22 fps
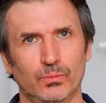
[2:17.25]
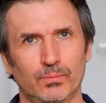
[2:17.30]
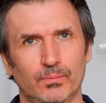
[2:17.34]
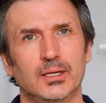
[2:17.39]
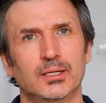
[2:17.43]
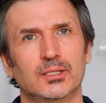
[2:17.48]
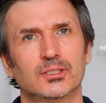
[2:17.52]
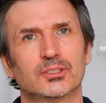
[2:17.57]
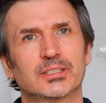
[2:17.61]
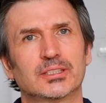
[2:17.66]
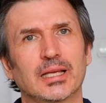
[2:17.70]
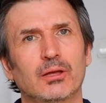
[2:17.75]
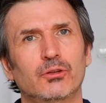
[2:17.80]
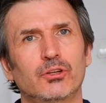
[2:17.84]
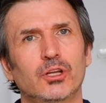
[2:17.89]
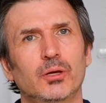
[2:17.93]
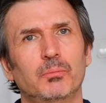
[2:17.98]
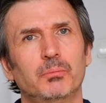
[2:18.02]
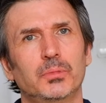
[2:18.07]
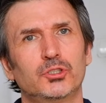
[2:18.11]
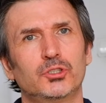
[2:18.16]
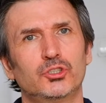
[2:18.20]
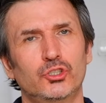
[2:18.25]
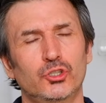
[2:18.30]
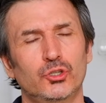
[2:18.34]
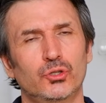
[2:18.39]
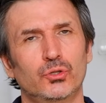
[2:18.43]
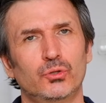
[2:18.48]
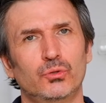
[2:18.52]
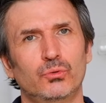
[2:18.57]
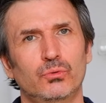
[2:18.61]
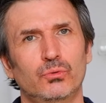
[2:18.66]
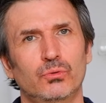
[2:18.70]
Sound number
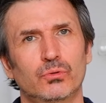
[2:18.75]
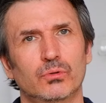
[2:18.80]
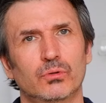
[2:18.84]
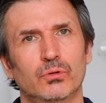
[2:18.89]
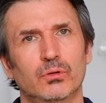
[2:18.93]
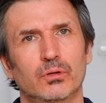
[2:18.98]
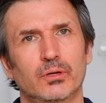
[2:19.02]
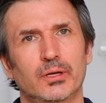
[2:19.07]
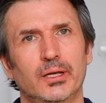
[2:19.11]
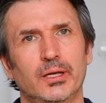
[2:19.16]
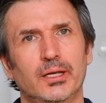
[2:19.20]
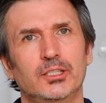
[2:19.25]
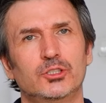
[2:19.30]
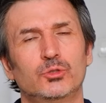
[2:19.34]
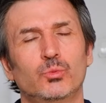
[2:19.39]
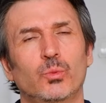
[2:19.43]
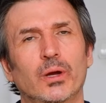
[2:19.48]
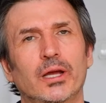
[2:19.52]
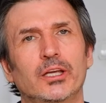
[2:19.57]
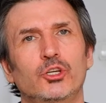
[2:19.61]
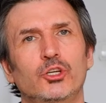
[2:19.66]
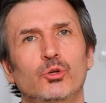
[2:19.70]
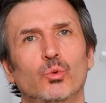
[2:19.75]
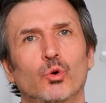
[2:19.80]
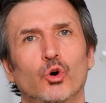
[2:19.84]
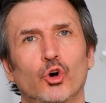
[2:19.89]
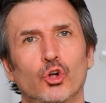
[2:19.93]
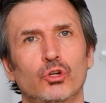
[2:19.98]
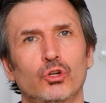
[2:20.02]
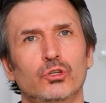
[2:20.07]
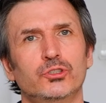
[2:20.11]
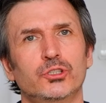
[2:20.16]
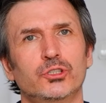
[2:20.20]
2 is where you
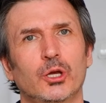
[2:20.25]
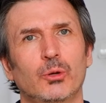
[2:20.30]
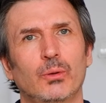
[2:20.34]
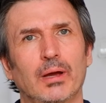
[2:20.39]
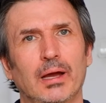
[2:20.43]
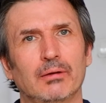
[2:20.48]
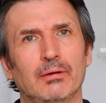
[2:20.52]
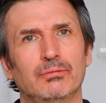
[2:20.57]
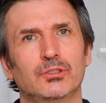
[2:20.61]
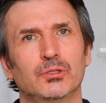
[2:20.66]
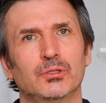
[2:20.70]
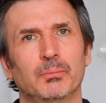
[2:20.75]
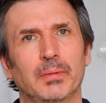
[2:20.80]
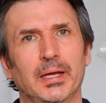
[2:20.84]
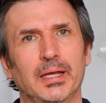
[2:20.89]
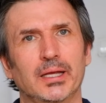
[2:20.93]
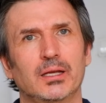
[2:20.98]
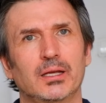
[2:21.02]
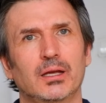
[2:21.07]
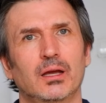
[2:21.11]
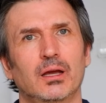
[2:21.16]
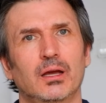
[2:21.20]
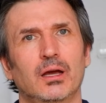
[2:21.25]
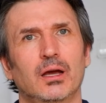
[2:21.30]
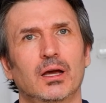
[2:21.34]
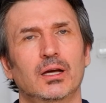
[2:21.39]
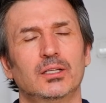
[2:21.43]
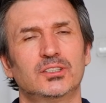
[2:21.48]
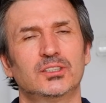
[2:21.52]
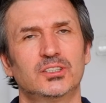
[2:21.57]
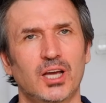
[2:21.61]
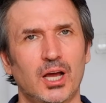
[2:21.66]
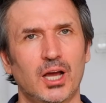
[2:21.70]
also have to make a
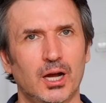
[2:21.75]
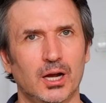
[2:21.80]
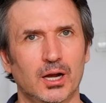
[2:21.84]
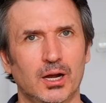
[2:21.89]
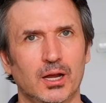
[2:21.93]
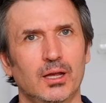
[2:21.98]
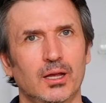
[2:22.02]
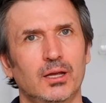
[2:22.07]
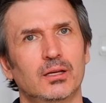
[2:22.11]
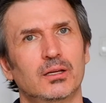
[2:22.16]
tongue